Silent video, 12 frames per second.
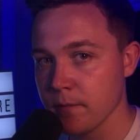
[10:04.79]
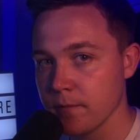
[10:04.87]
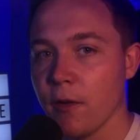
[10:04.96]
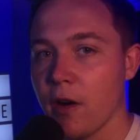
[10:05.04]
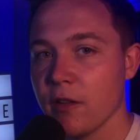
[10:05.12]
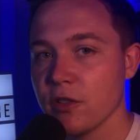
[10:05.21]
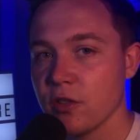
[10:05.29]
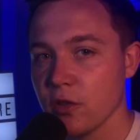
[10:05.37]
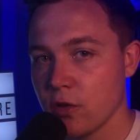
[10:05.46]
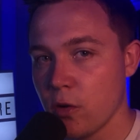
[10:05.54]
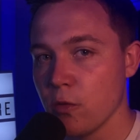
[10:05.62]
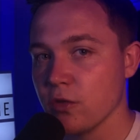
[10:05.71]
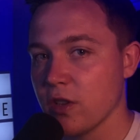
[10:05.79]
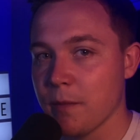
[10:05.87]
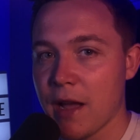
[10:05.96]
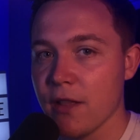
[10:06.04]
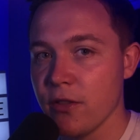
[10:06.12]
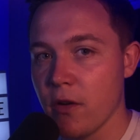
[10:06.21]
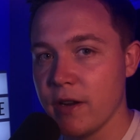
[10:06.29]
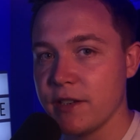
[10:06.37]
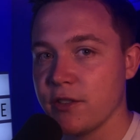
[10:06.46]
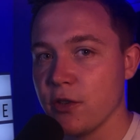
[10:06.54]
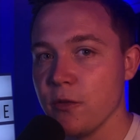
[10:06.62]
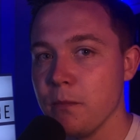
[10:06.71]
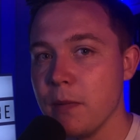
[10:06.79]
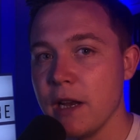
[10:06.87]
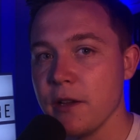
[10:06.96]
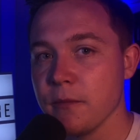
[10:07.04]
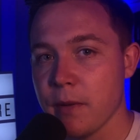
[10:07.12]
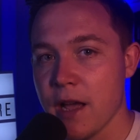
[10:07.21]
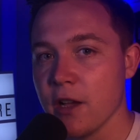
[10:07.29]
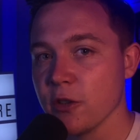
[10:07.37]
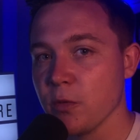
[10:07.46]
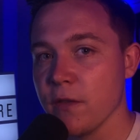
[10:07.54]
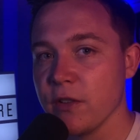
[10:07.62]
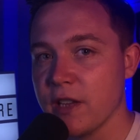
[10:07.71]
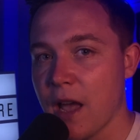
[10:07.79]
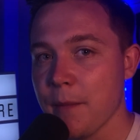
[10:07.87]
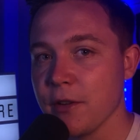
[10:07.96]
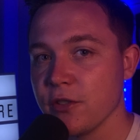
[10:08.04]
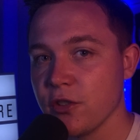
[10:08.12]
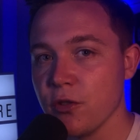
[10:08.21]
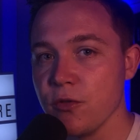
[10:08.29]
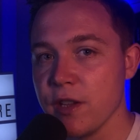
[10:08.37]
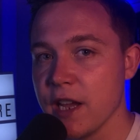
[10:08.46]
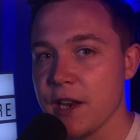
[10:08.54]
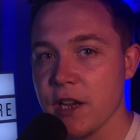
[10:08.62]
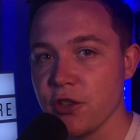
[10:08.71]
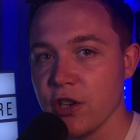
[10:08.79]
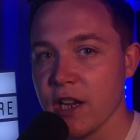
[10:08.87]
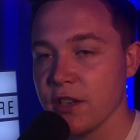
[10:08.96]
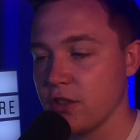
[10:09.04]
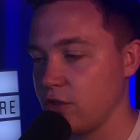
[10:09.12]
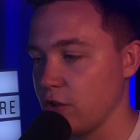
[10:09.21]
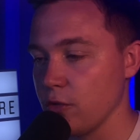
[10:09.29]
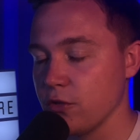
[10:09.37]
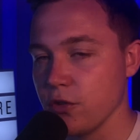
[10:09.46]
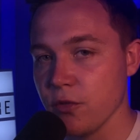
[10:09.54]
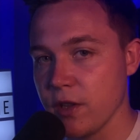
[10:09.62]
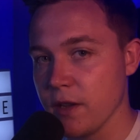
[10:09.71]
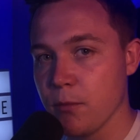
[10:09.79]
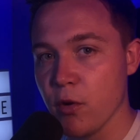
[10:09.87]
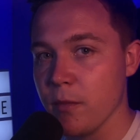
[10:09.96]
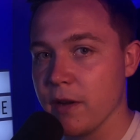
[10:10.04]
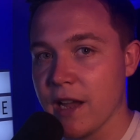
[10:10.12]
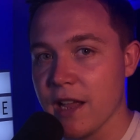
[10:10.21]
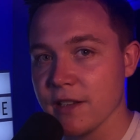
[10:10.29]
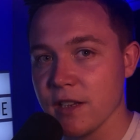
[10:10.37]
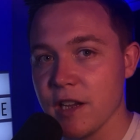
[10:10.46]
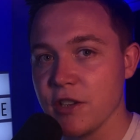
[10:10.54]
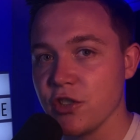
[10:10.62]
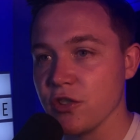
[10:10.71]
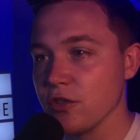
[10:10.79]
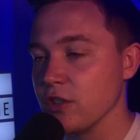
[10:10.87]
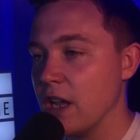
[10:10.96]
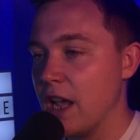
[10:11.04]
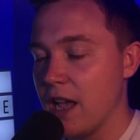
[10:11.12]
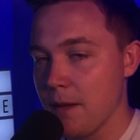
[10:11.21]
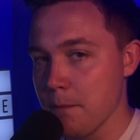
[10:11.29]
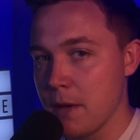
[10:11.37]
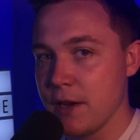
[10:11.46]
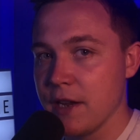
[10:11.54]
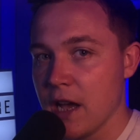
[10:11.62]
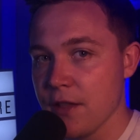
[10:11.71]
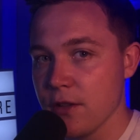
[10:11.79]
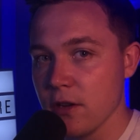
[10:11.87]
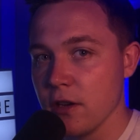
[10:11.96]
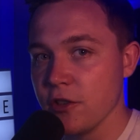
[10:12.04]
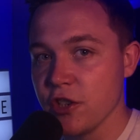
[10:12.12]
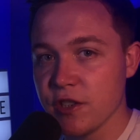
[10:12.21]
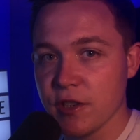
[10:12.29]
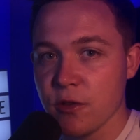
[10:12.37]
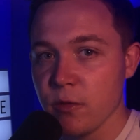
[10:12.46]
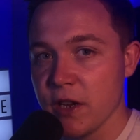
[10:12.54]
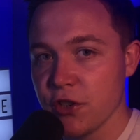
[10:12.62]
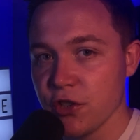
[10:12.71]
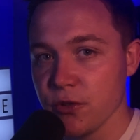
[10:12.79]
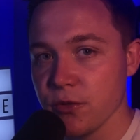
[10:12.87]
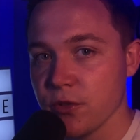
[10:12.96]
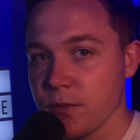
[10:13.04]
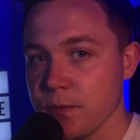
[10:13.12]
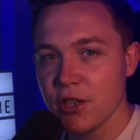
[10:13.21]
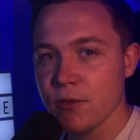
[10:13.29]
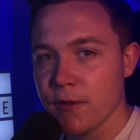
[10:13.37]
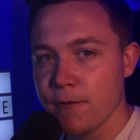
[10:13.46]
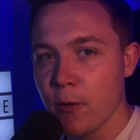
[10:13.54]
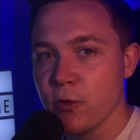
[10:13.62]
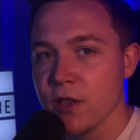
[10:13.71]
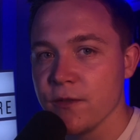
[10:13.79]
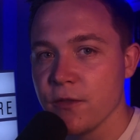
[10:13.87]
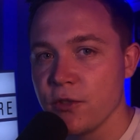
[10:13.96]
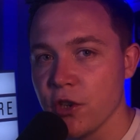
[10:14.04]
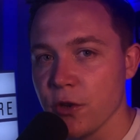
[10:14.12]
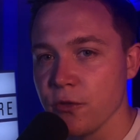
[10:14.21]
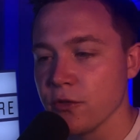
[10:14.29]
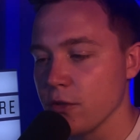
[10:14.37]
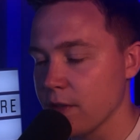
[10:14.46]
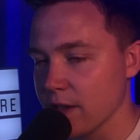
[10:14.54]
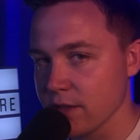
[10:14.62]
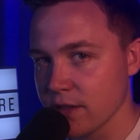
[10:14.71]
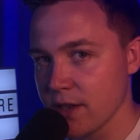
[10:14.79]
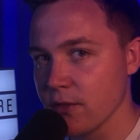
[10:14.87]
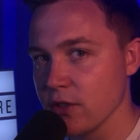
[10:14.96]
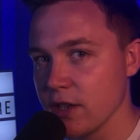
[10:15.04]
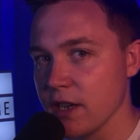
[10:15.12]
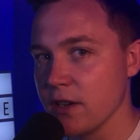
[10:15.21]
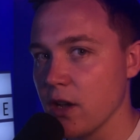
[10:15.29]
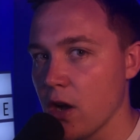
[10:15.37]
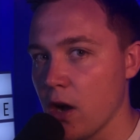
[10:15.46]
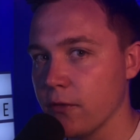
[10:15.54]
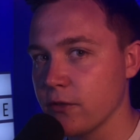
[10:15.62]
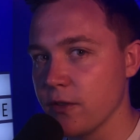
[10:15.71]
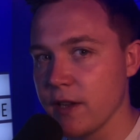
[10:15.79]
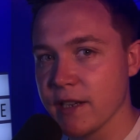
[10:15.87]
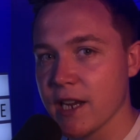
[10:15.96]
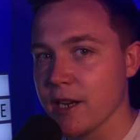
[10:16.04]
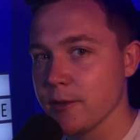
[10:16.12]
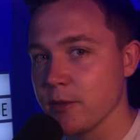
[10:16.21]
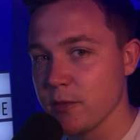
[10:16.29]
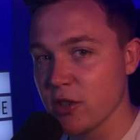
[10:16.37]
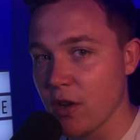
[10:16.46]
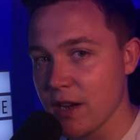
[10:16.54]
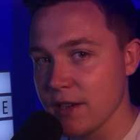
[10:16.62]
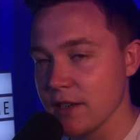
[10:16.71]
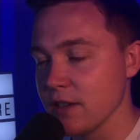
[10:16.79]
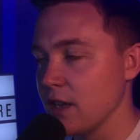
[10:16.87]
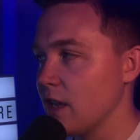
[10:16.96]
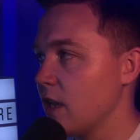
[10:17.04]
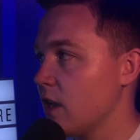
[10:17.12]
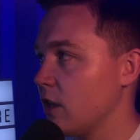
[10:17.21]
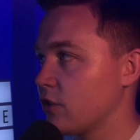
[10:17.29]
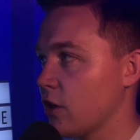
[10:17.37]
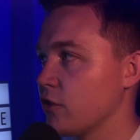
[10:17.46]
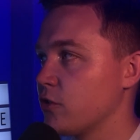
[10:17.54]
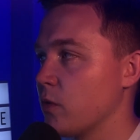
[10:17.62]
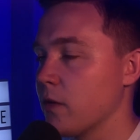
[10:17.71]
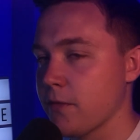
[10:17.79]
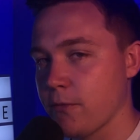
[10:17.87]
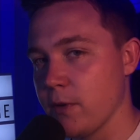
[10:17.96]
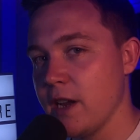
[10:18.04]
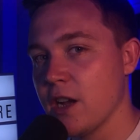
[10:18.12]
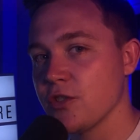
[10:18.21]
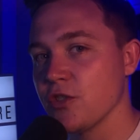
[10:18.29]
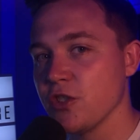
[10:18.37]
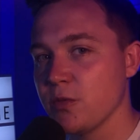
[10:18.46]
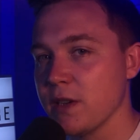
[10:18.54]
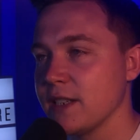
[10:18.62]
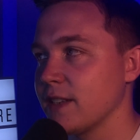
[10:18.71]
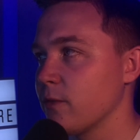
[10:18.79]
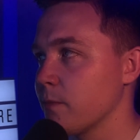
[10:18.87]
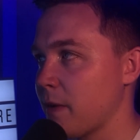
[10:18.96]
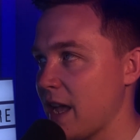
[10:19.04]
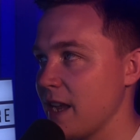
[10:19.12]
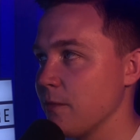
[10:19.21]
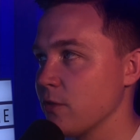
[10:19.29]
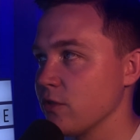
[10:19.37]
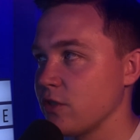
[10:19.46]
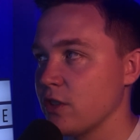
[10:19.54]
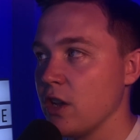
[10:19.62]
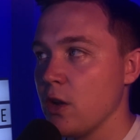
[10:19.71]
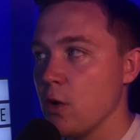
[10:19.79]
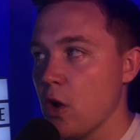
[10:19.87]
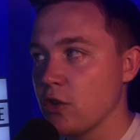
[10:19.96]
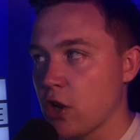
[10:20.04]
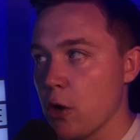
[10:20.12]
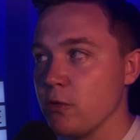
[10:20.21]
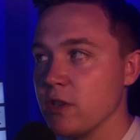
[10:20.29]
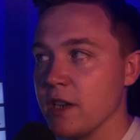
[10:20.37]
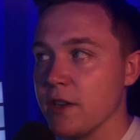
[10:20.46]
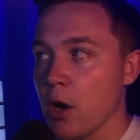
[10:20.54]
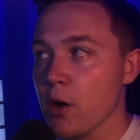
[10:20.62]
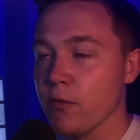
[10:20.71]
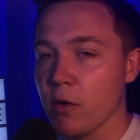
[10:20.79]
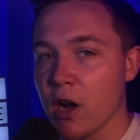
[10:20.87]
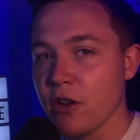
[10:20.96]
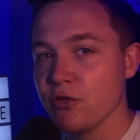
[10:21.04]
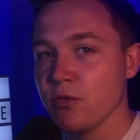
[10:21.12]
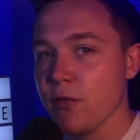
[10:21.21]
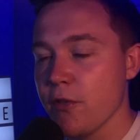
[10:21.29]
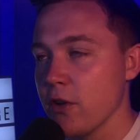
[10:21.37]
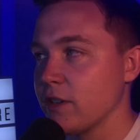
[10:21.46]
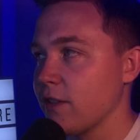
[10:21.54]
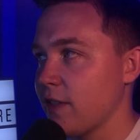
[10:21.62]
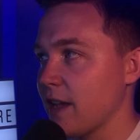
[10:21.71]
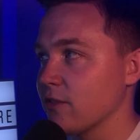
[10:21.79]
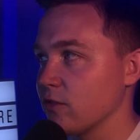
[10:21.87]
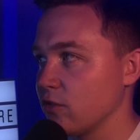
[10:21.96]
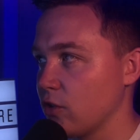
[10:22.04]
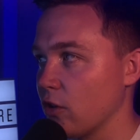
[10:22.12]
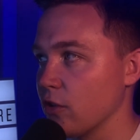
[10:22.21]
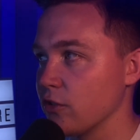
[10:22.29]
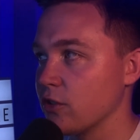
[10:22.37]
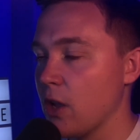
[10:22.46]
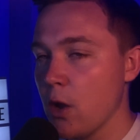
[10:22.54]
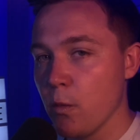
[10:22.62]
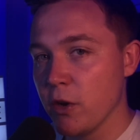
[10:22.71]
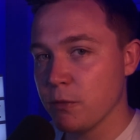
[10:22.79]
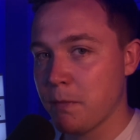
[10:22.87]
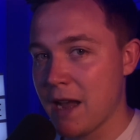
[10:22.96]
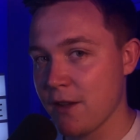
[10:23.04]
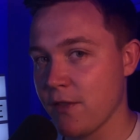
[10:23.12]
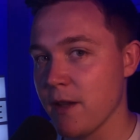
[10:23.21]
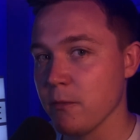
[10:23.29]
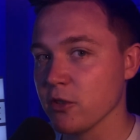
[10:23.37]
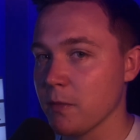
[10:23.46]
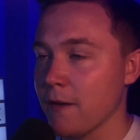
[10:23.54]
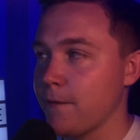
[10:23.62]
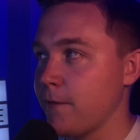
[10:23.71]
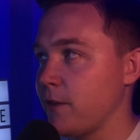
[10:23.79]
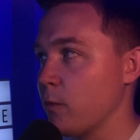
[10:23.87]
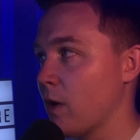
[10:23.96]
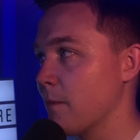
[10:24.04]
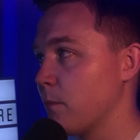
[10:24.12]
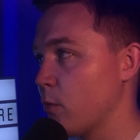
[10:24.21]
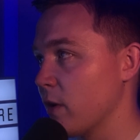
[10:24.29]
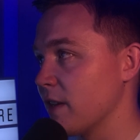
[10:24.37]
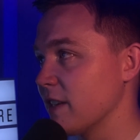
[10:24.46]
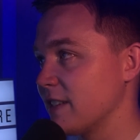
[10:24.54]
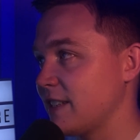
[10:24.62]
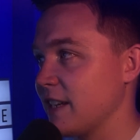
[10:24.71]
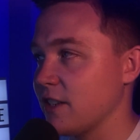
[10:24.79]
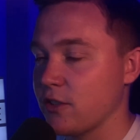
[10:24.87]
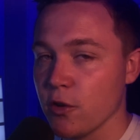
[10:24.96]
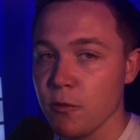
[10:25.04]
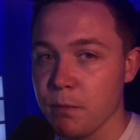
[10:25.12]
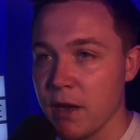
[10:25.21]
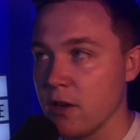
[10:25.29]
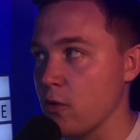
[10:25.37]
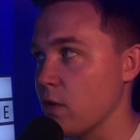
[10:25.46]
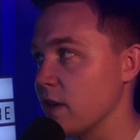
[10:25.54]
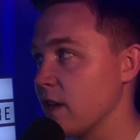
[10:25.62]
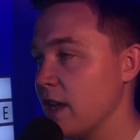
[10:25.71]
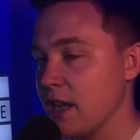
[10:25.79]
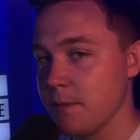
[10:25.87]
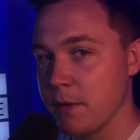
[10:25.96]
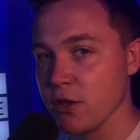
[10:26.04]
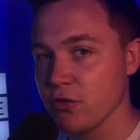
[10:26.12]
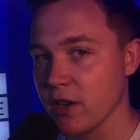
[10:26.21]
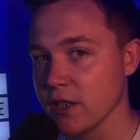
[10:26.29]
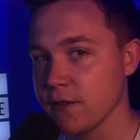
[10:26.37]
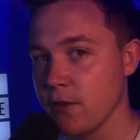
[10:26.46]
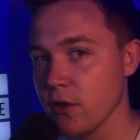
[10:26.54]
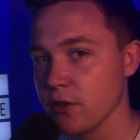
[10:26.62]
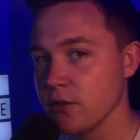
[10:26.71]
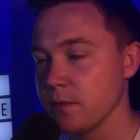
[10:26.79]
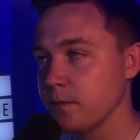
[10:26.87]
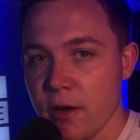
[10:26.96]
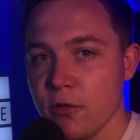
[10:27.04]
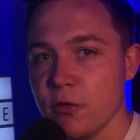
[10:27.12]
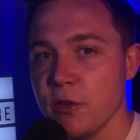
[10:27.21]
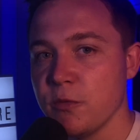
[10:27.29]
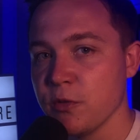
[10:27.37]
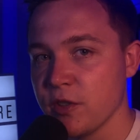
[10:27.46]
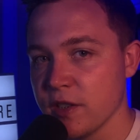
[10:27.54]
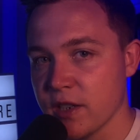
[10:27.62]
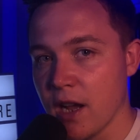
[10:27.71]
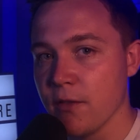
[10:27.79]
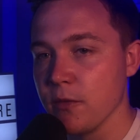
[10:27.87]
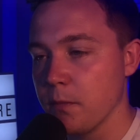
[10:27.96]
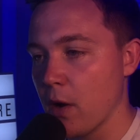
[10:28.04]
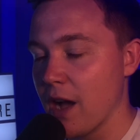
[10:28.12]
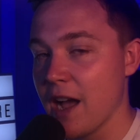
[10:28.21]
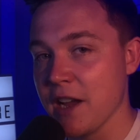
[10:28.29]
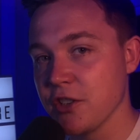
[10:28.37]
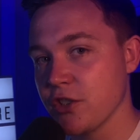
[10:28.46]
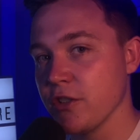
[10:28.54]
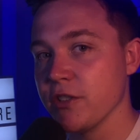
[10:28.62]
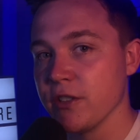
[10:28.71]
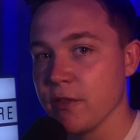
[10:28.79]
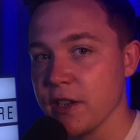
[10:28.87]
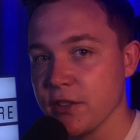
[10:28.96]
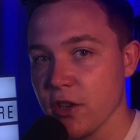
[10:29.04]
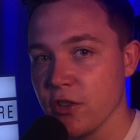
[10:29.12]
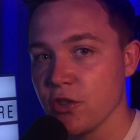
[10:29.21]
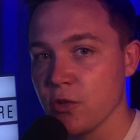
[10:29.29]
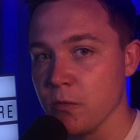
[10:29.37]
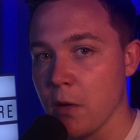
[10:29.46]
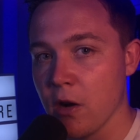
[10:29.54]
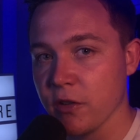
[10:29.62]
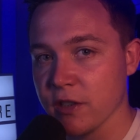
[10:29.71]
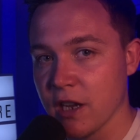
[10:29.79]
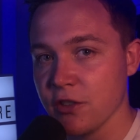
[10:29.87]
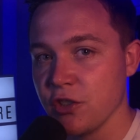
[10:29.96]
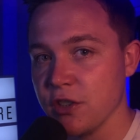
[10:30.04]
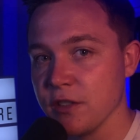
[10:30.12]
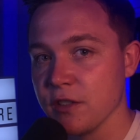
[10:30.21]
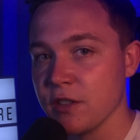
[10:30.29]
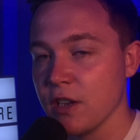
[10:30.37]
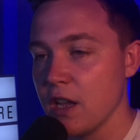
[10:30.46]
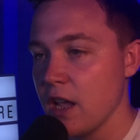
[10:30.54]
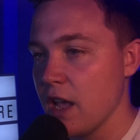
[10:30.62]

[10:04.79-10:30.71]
This virus caused about £92 million worth of damage to the NHS due to the appointment cancellations and many other logistical issues. As of the 14th of June 2017, after the attack has subsided, a total of 327 payments totaling over $130,000, which back then was about 51.62 Bitcoin, had been transferred. Killswitch was discovered by a security researcher called Marcus Hutchins.